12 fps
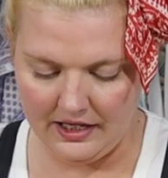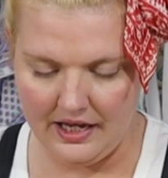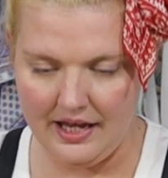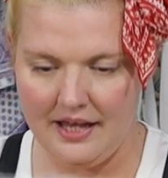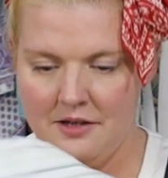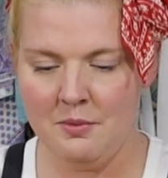
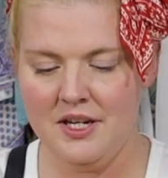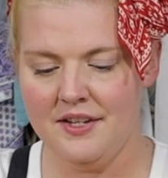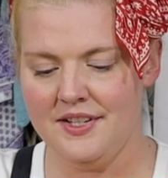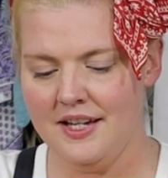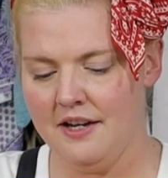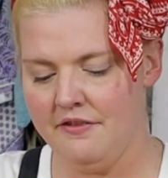And
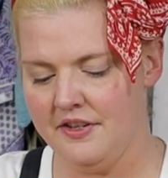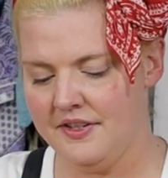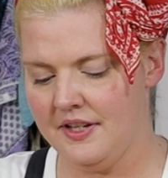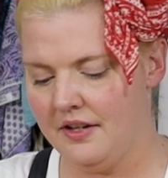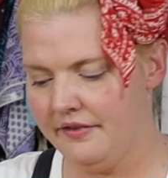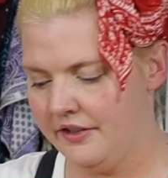because I have the
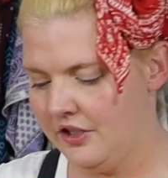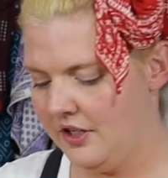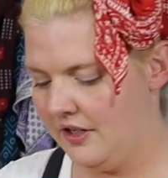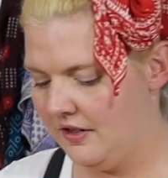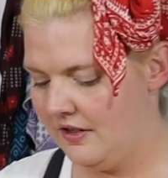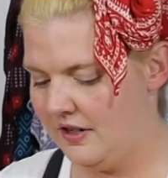selvage
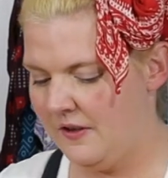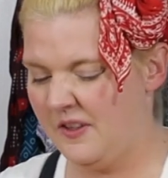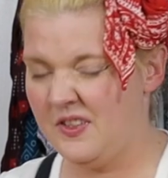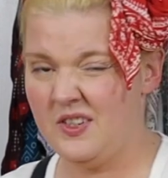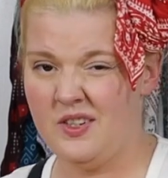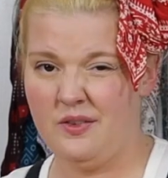here, and
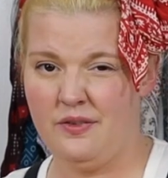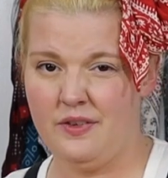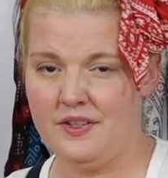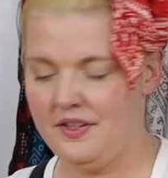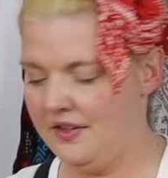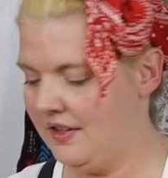this is a
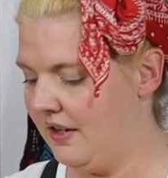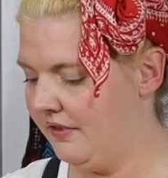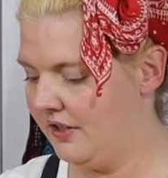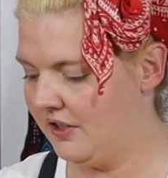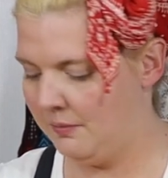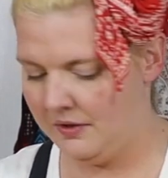fuzzy
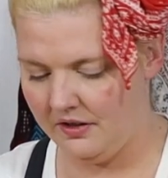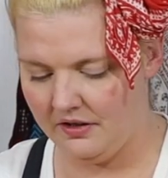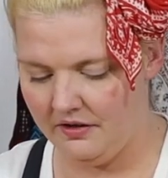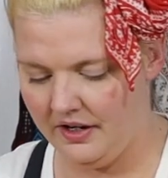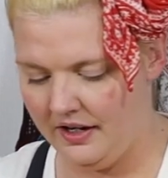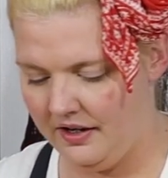selvage, I'm going to
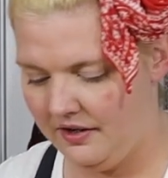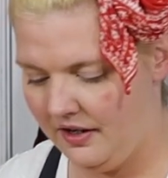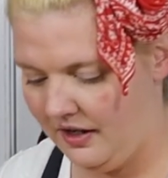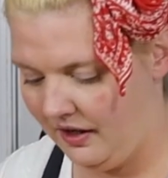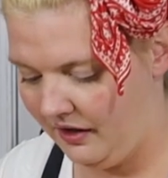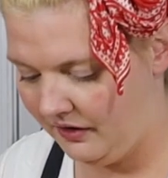go ahead
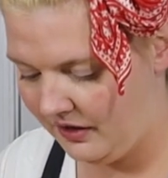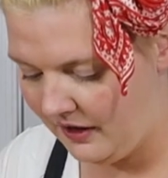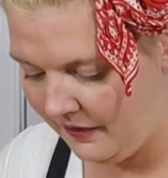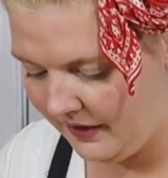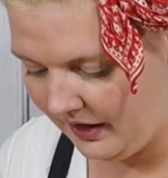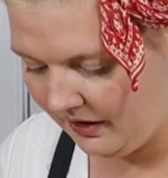and
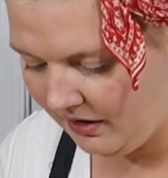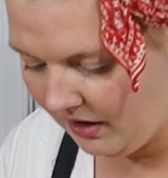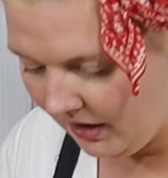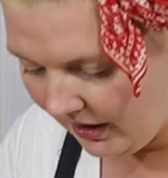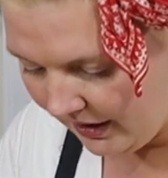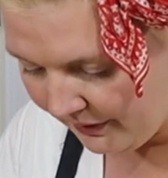cut that
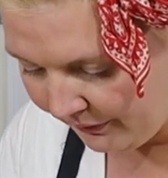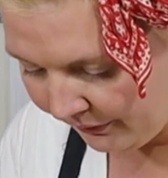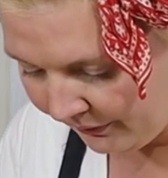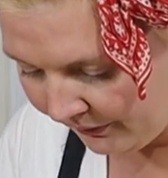off.